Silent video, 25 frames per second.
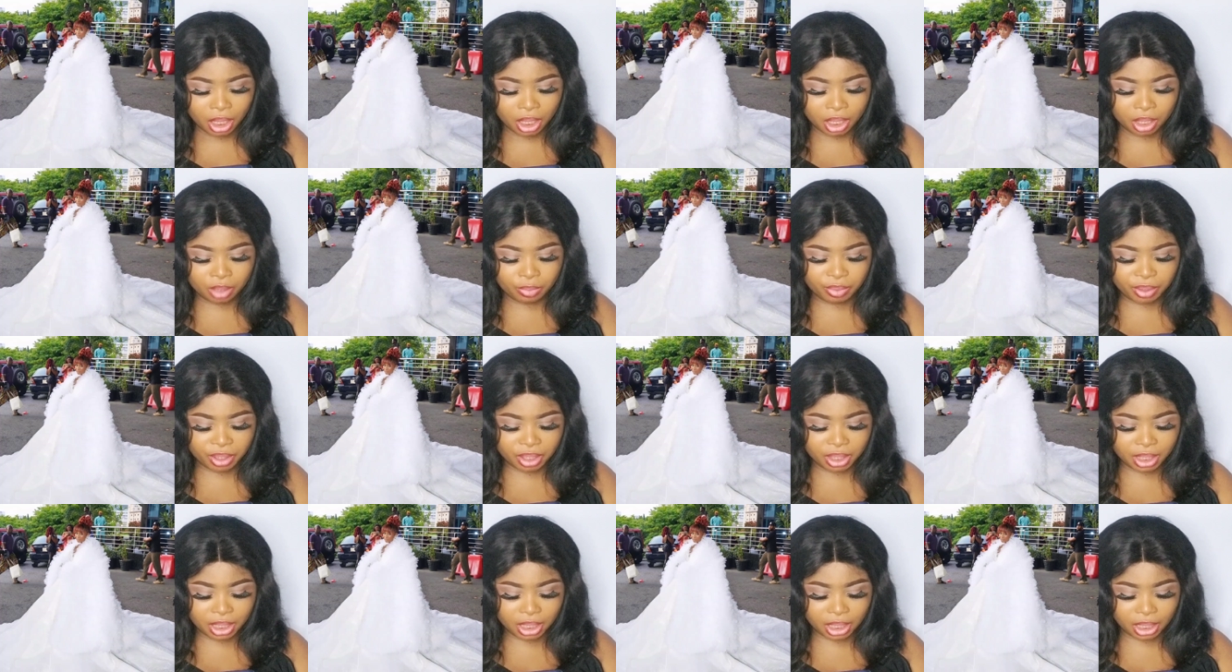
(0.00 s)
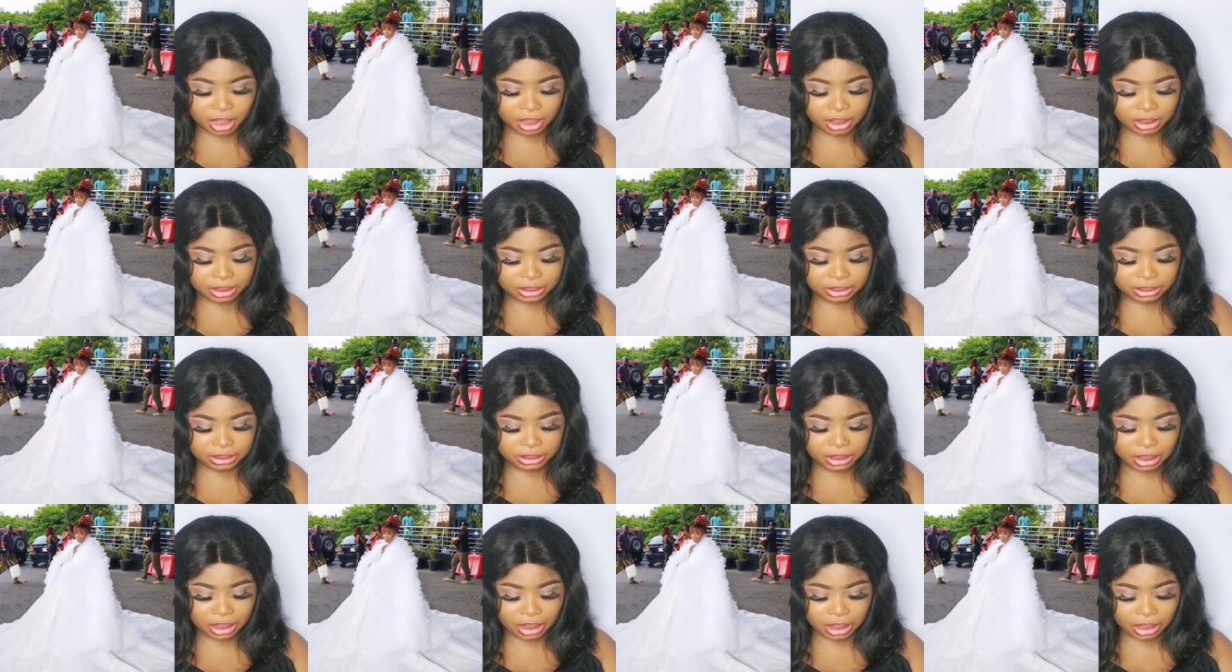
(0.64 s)
AB
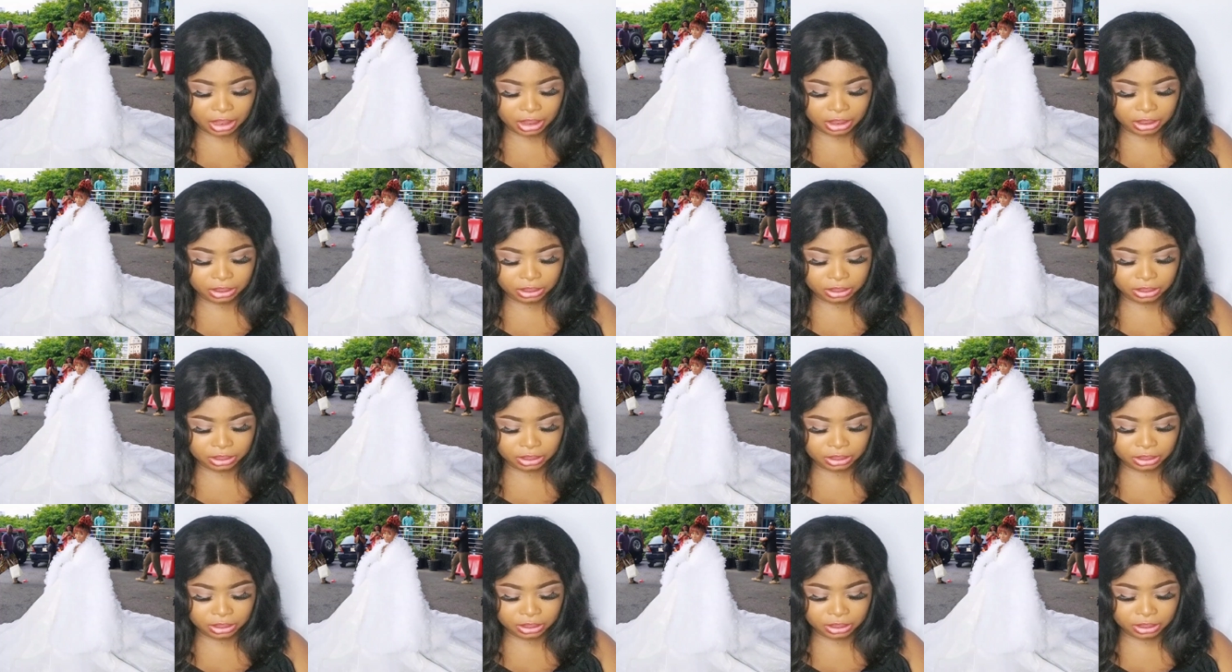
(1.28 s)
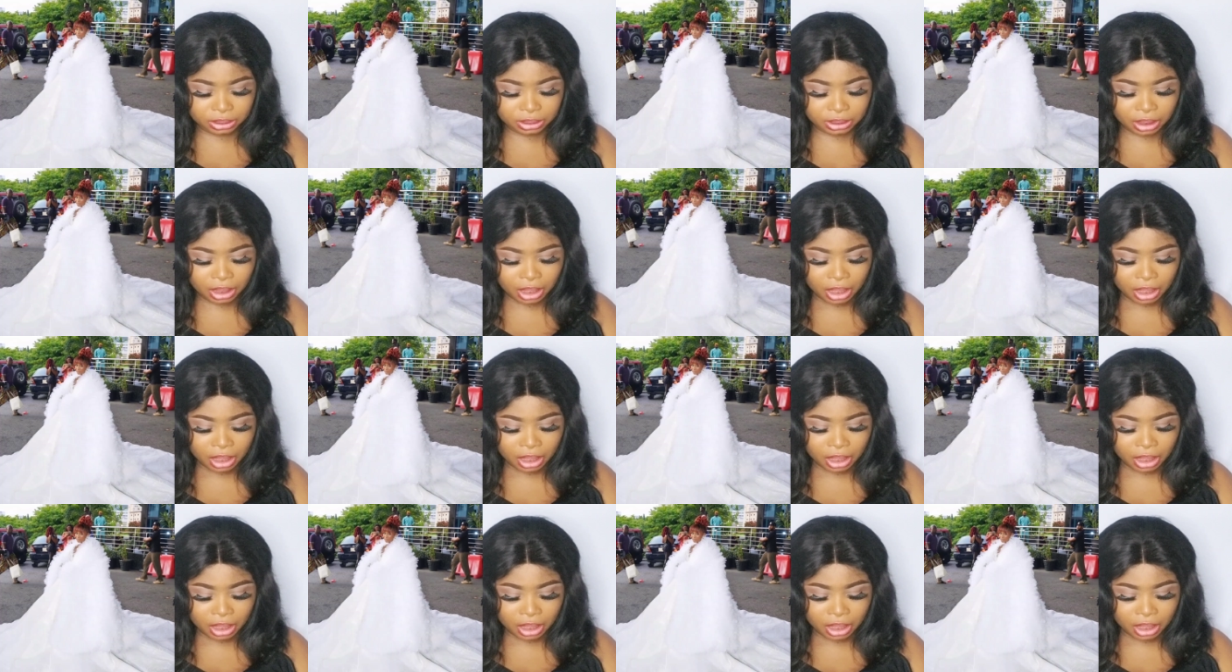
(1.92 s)
Cakes, and